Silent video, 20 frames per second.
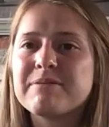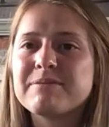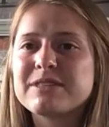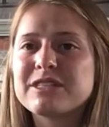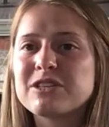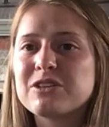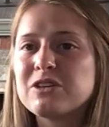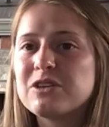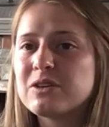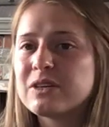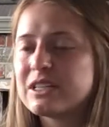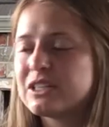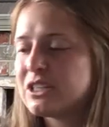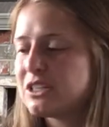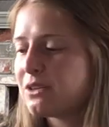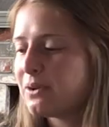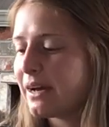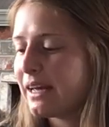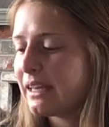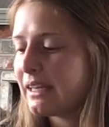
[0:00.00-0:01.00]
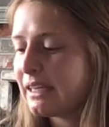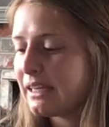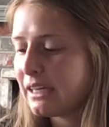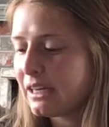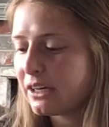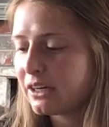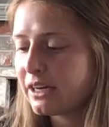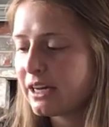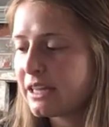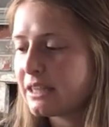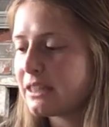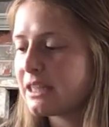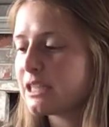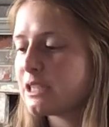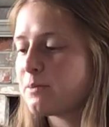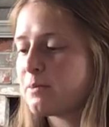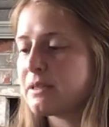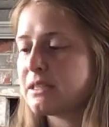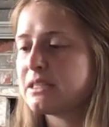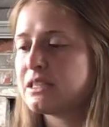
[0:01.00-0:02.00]
So you can do it here in this
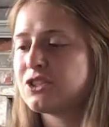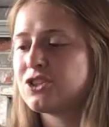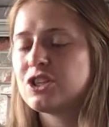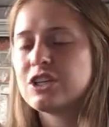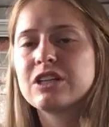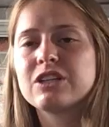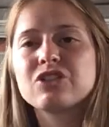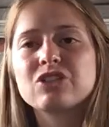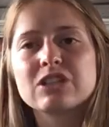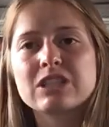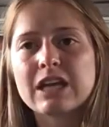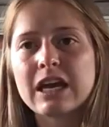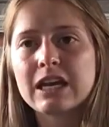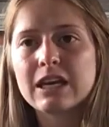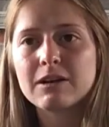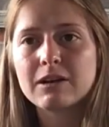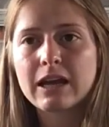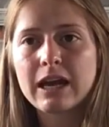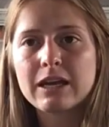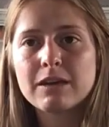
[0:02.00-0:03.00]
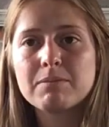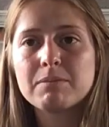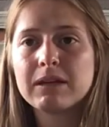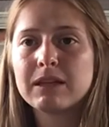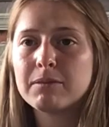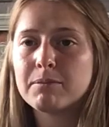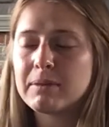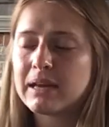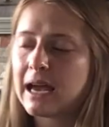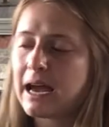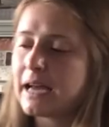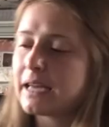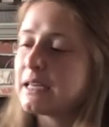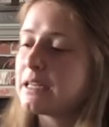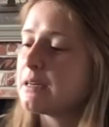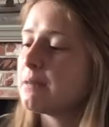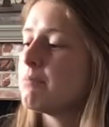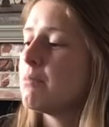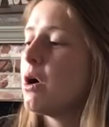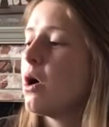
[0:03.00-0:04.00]
position, just kind of be behind
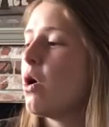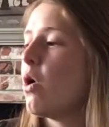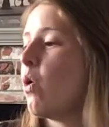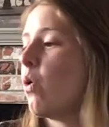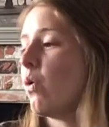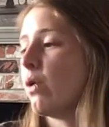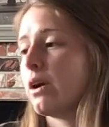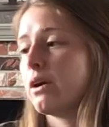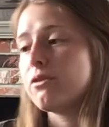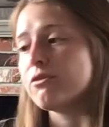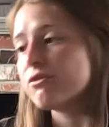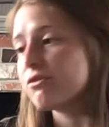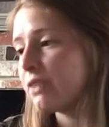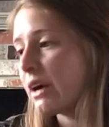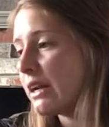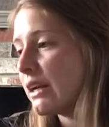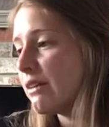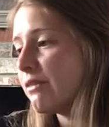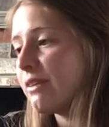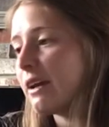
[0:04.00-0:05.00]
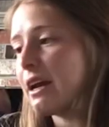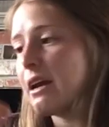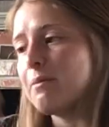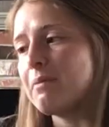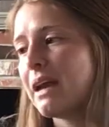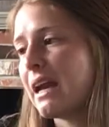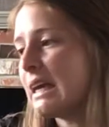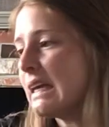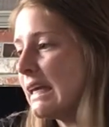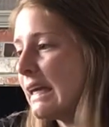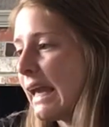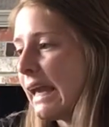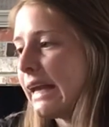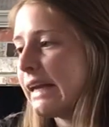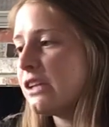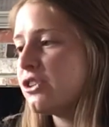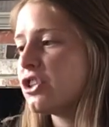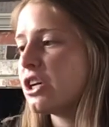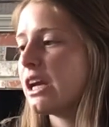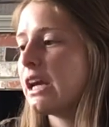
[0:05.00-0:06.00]
him or in front of him,
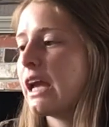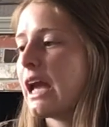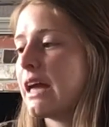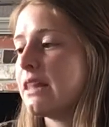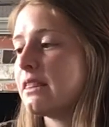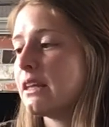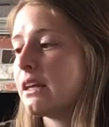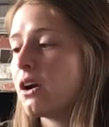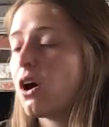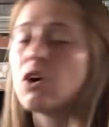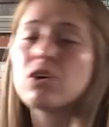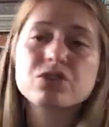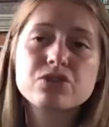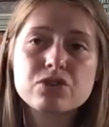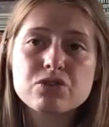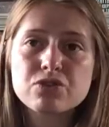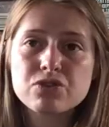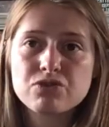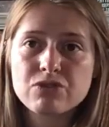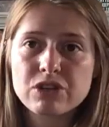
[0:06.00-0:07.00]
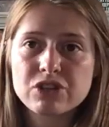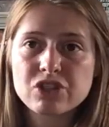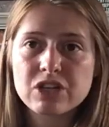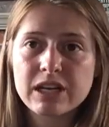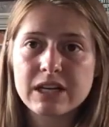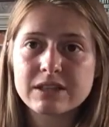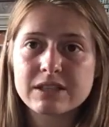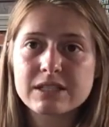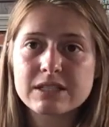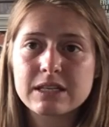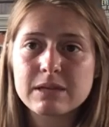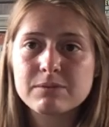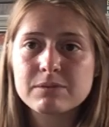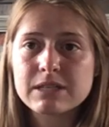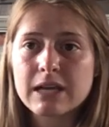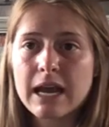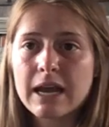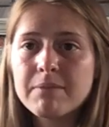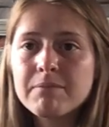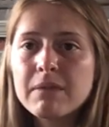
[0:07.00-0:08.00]
engaging, and then also stretching at the same
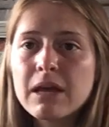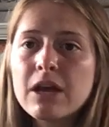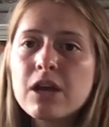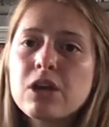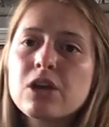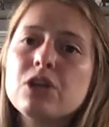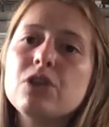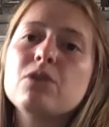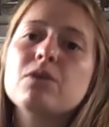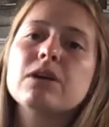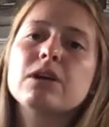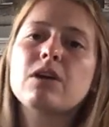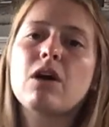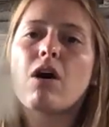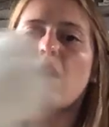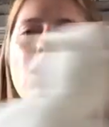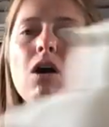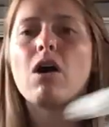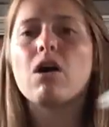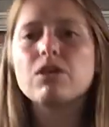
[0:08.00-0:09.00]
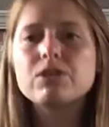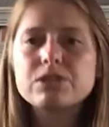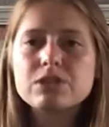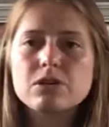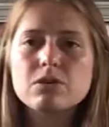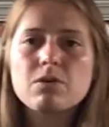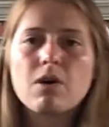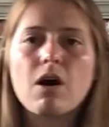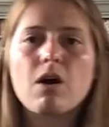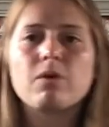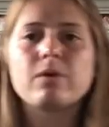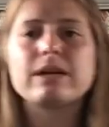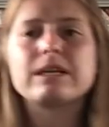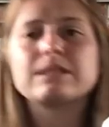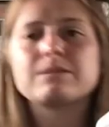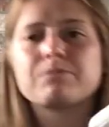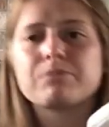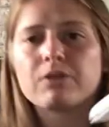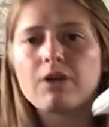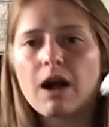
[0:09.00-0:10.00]
time. You can also always
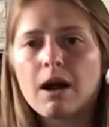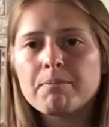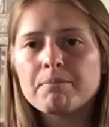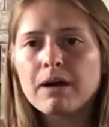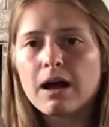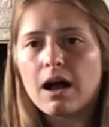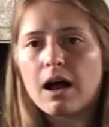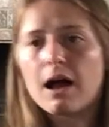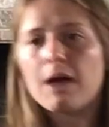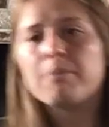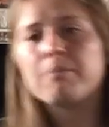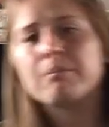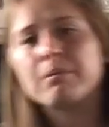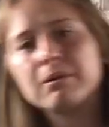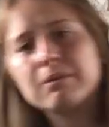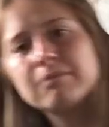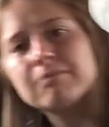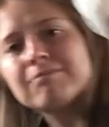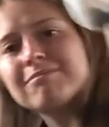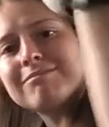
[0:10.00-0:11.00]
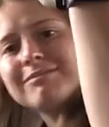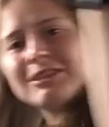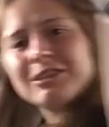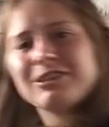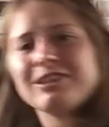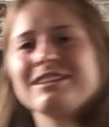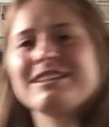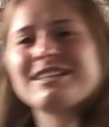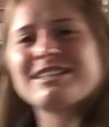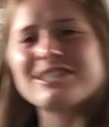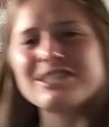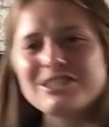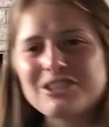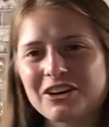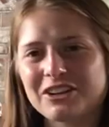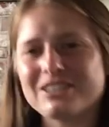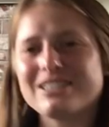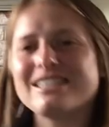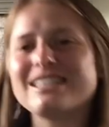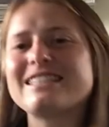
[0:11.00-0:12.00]
prop up, well, this is
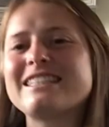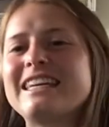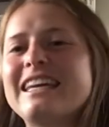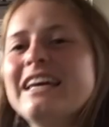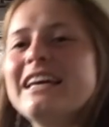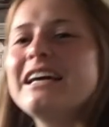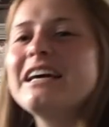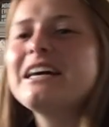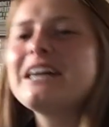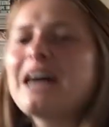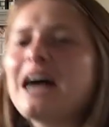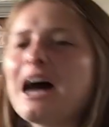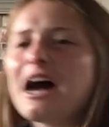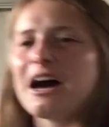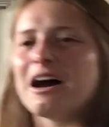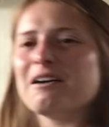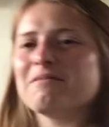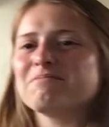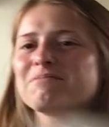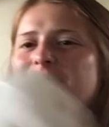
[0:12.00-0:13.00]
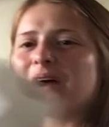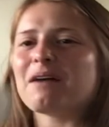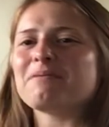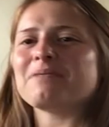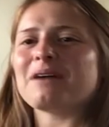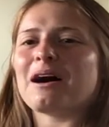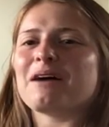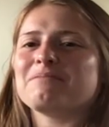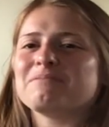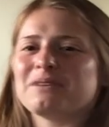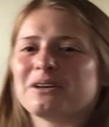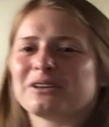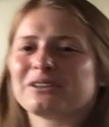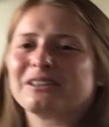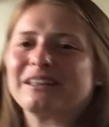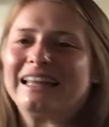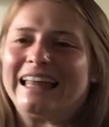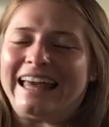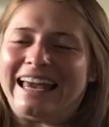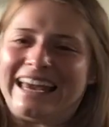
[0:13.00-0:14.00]
hard to see, prop up your
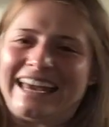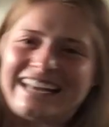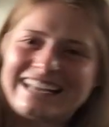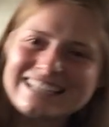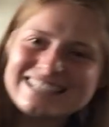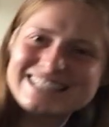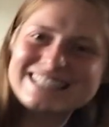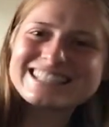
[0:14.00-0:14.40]
legs